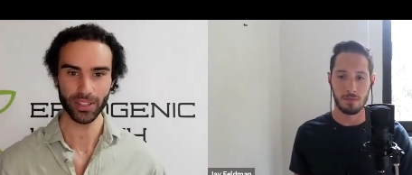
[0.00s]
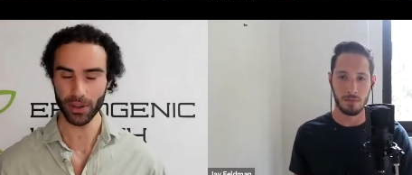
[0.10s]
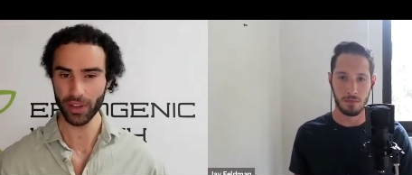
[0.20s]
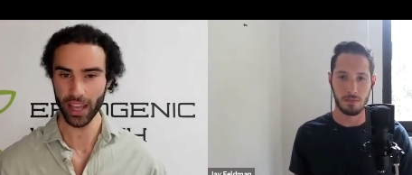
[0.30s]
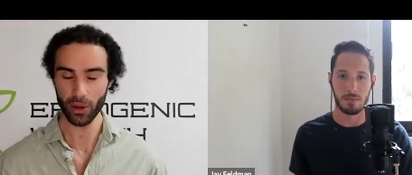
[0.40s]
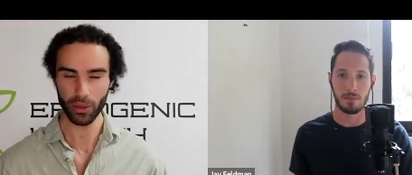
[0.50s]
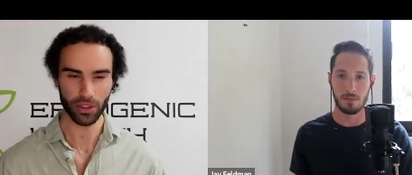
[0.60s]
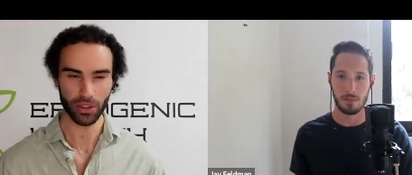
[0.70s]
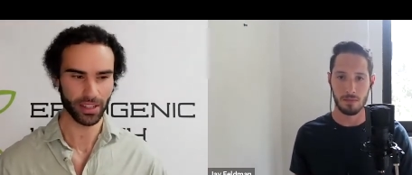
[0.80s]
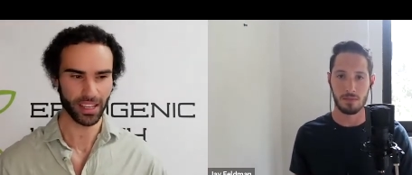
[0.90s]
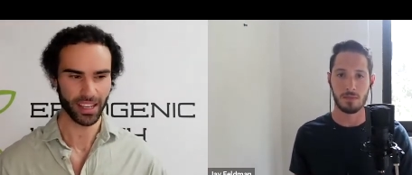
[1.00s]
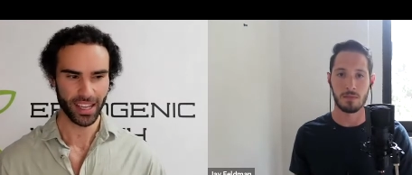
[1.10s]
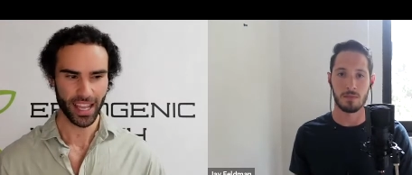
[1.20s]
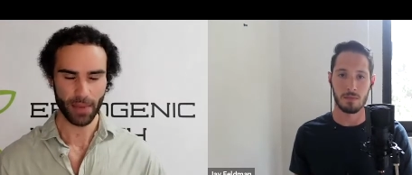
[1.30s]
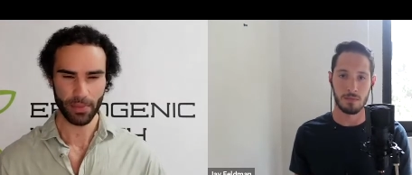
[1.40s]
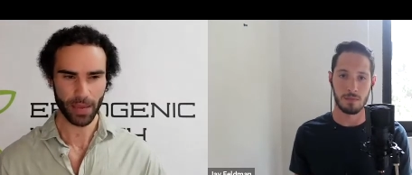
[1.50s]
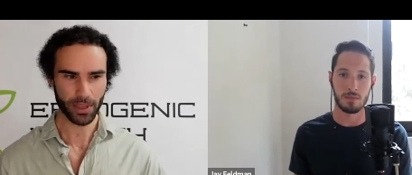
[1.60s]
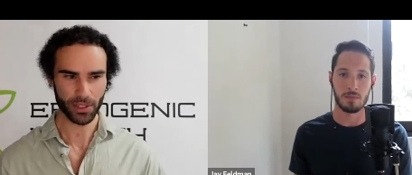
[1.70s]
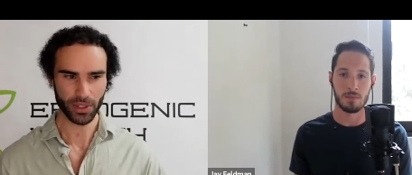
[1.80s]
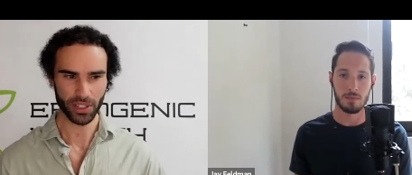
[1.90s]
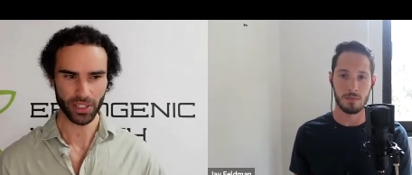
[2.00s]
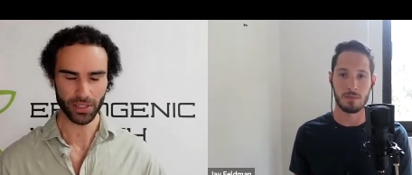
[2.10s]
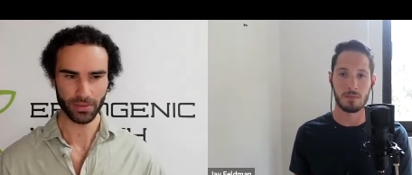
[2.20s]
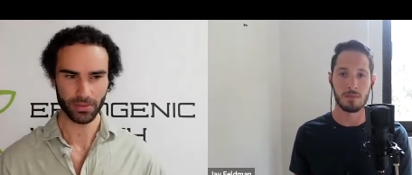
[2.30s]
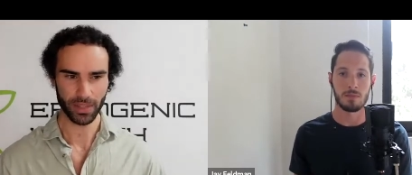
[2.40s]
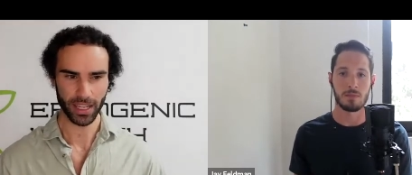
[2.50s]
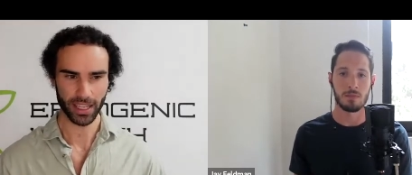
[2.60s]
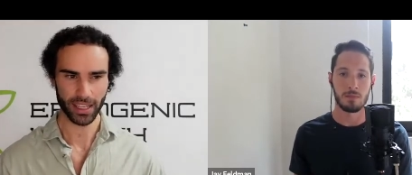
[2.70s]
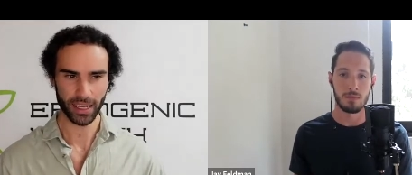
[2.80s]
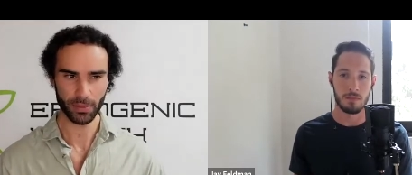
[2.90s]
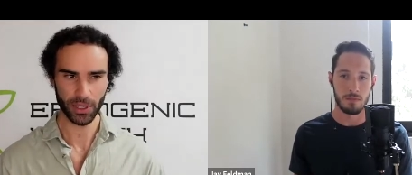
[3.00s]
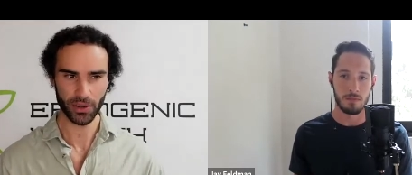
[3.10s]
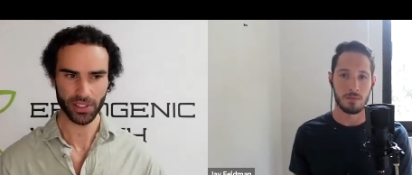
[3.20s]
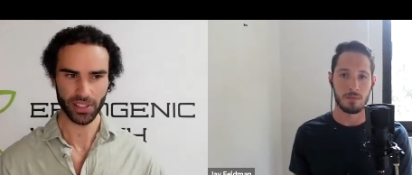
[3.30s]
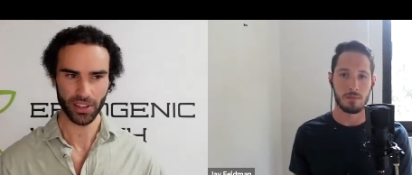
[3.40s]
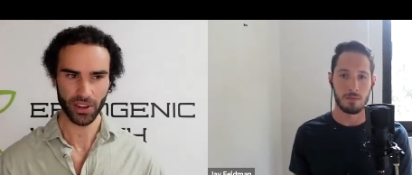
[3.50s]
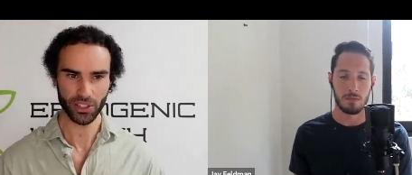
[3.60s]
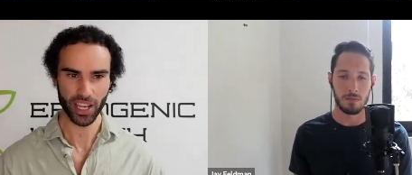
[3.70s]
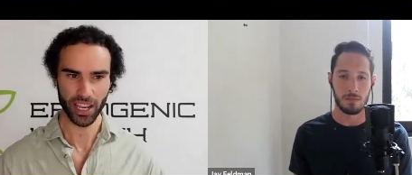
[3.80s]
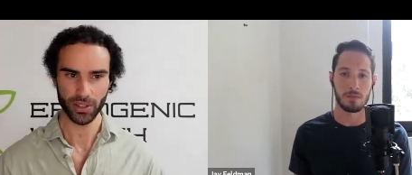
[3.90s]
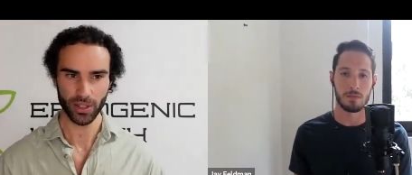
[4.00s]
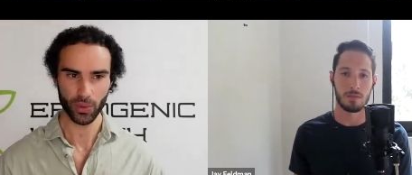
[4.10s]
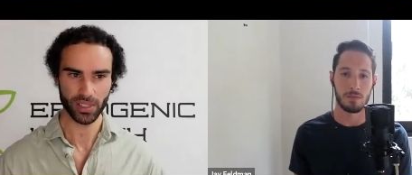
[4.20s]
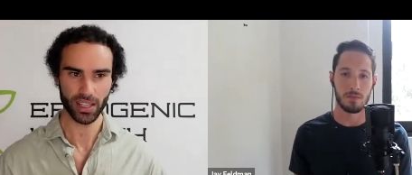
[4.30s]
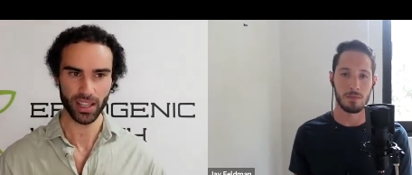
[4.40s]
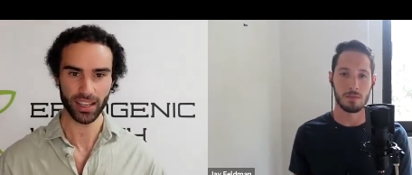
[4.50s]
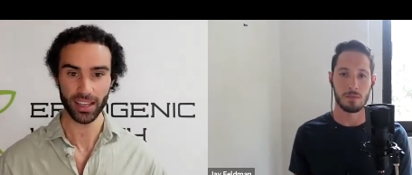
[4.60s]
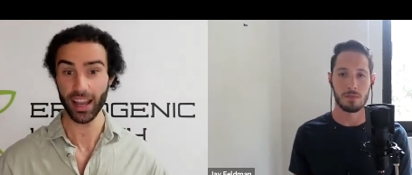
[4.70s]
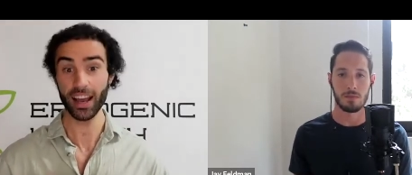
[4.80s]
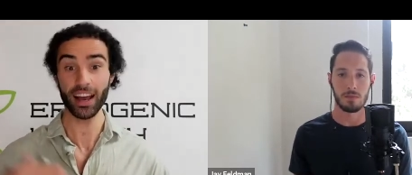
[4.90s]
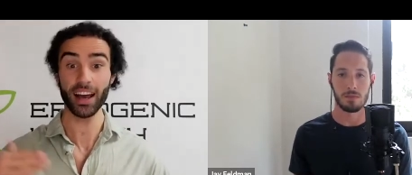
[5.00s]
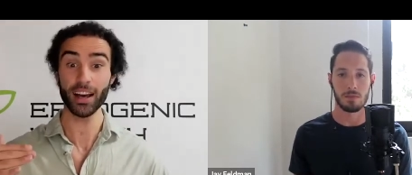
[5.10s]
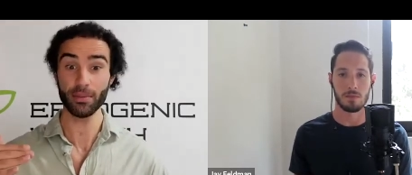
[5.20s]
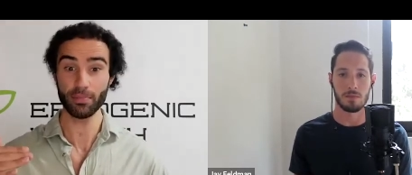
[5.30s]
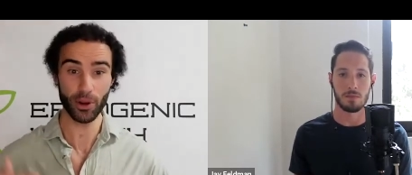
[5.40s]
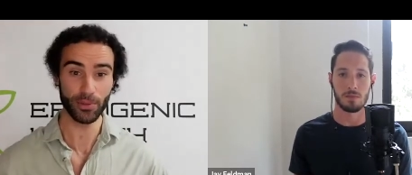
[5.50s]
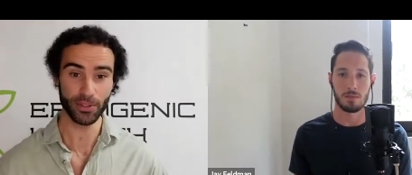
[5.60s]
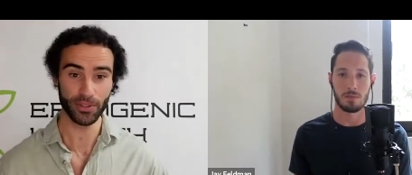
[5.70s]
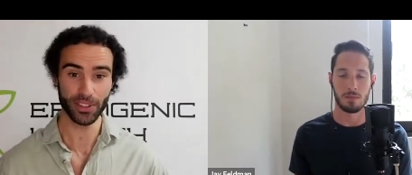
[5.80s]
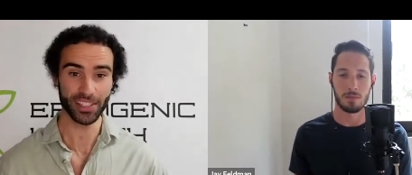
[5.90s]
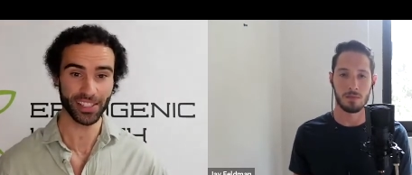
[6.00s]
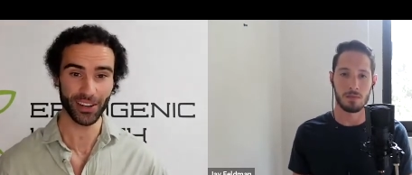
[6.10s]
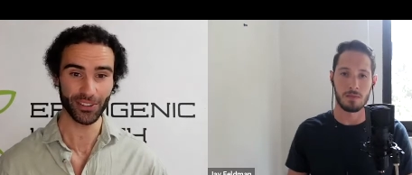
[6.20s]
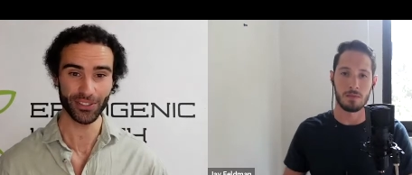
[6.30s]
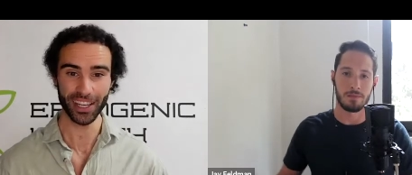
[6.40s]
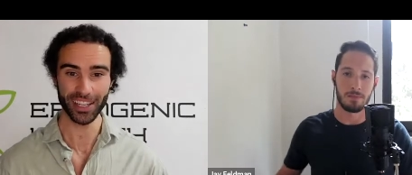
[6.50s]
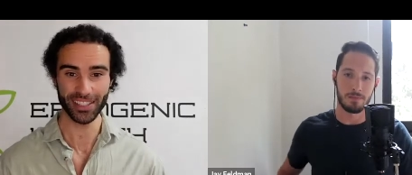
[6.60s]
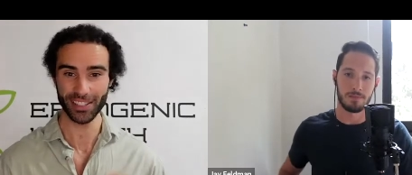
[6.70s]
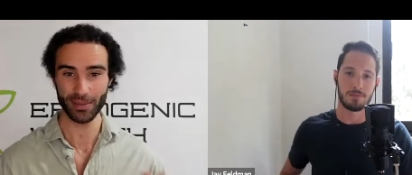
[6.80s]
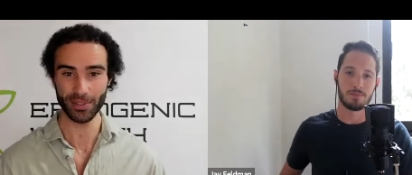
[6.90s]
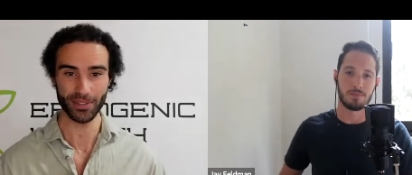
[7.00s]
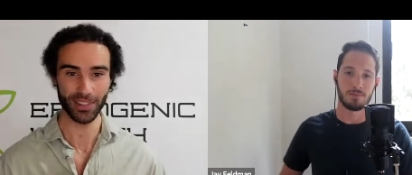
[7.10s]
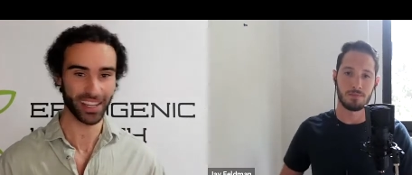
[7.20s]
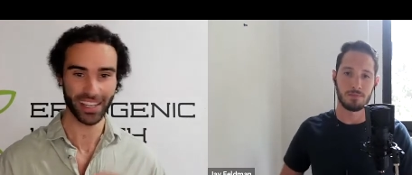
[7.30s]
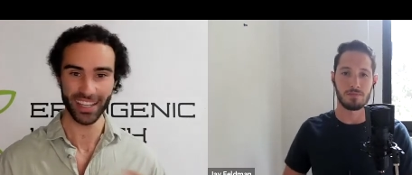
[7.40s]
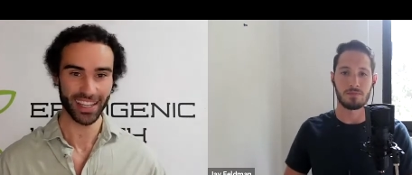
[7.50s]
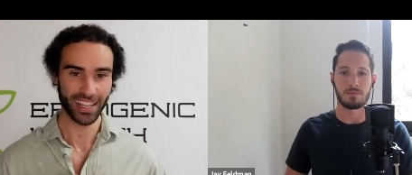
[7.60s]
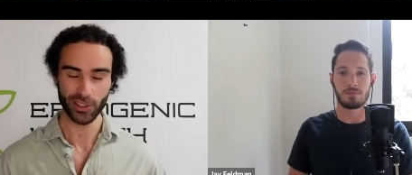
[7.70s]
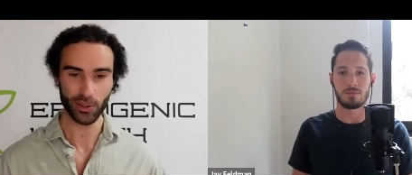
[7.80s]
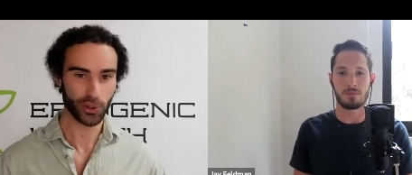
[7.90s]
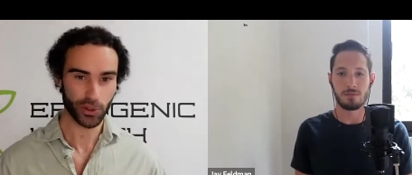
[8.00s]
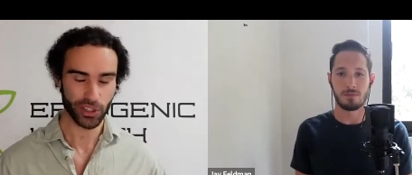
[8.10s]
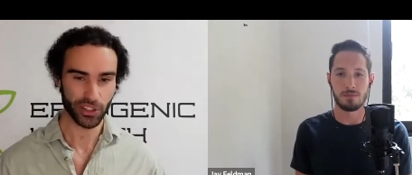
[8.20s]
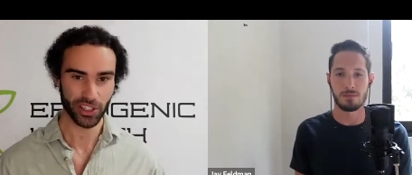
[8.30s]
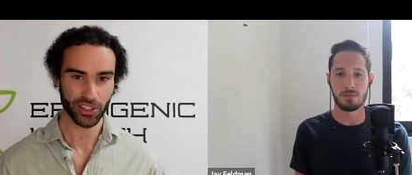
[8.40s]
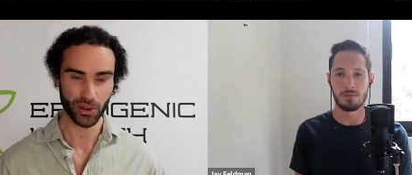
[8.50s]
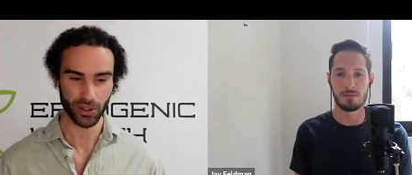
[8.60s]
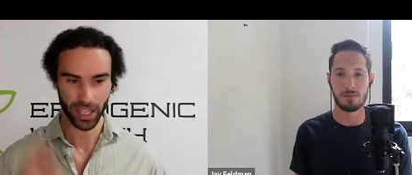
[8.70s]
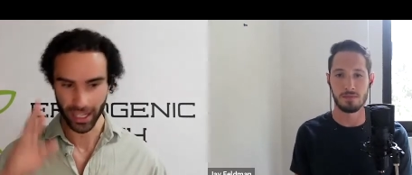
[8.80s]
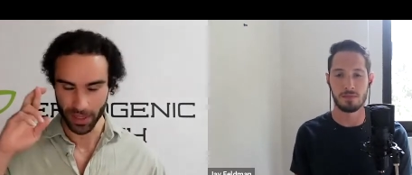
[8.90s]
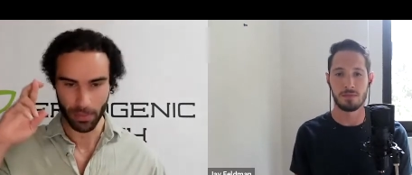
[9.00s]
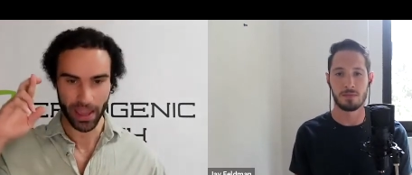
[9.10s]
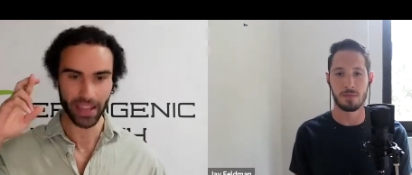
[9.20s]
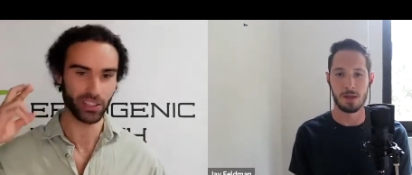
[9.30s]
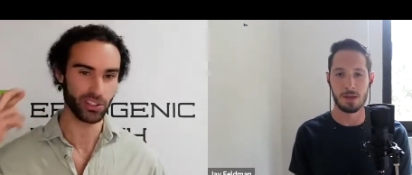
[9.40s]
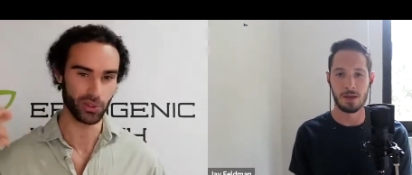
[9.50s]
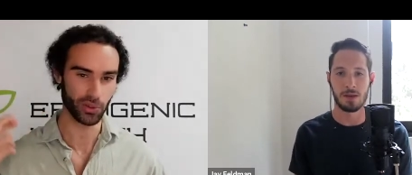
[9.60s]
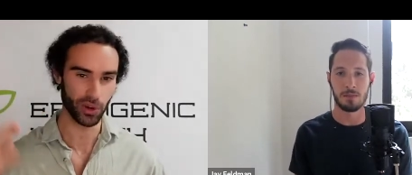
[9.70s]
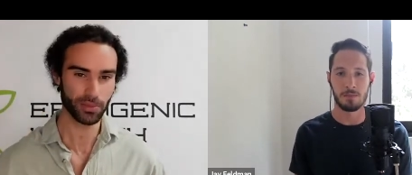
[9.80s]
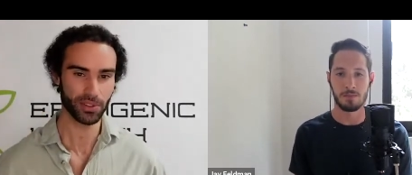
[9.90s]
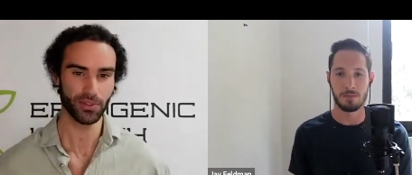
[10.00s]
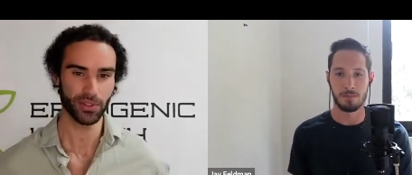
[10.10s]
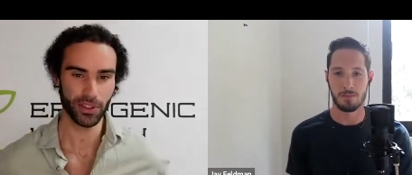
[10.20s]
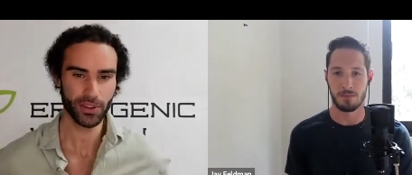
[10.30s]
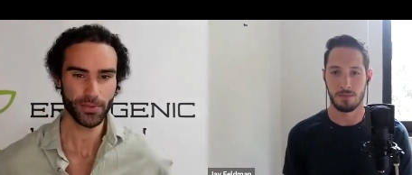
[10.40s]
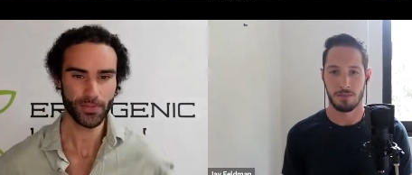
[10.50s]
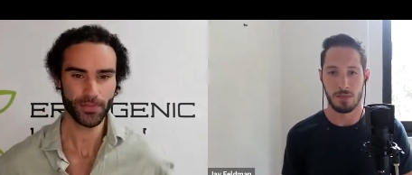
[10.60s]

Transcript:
Speaker 1: of health and and maybe do you want to like I'm curious to know, Jay, was there like a aha moment for yourself, like in terms of like nutrition or like the penny just dropped for you?